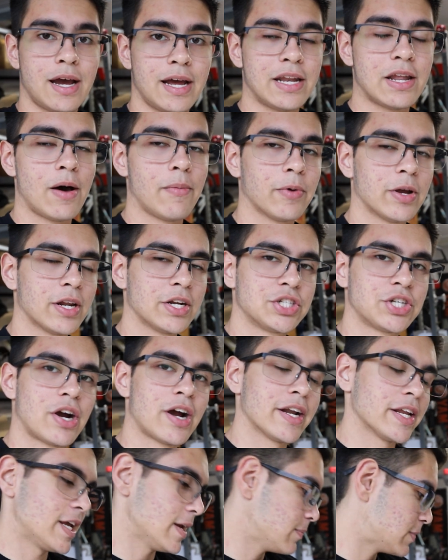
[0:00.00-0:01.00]
Now I'm gonna
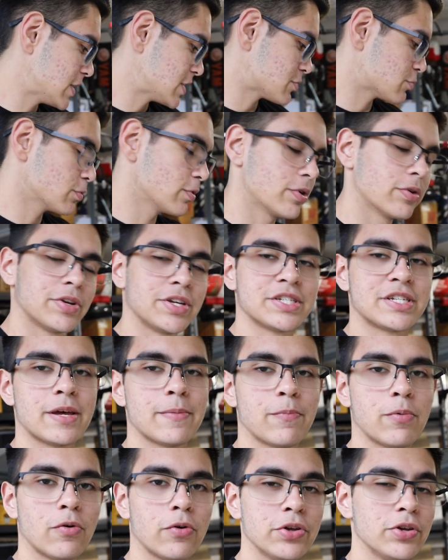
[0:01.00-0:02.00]
try and keep this really
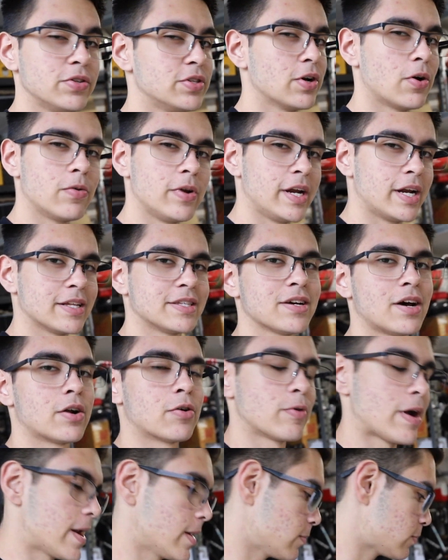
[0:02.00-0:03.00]
simple. You don't need a ton
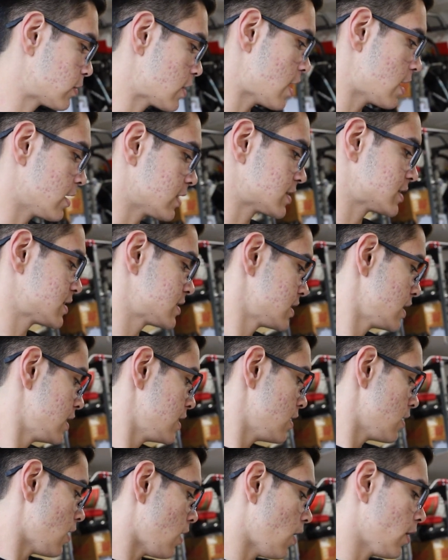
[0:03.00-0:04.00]
of random products.
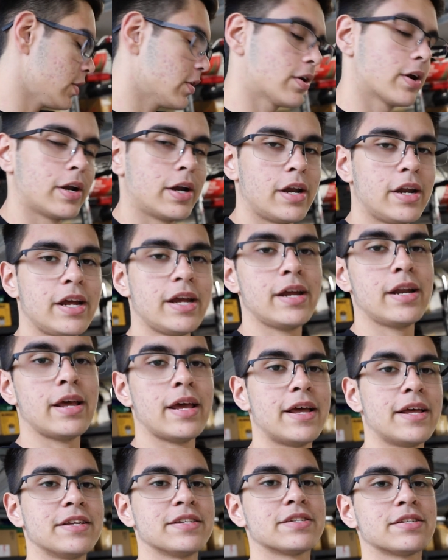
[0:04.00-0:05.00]
All you're gonna need
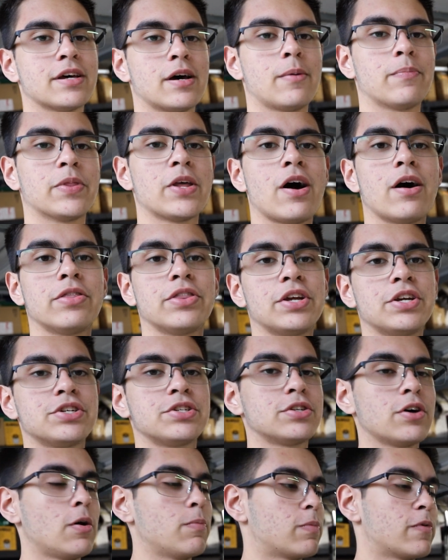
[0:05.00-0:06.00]
is some Dawn
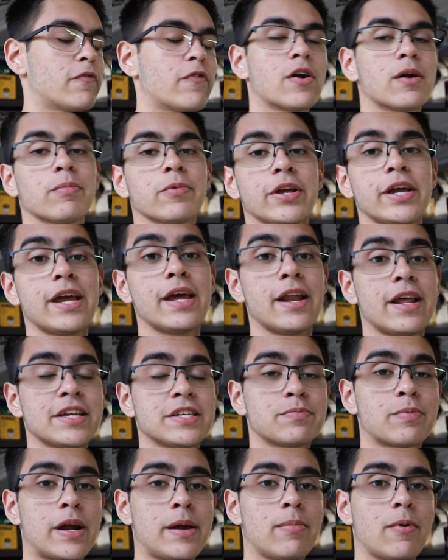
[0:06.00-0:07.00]
dish soap, preferably in a
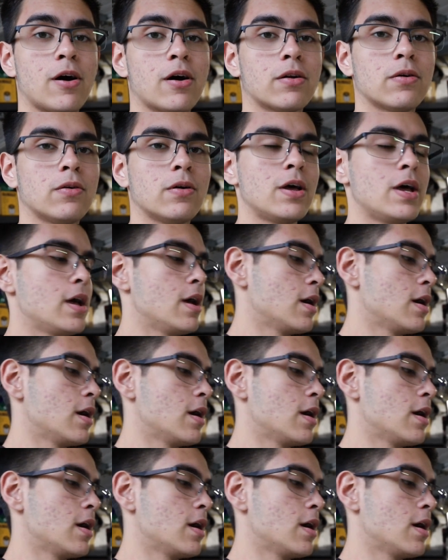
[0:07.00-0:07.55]
spray bottle.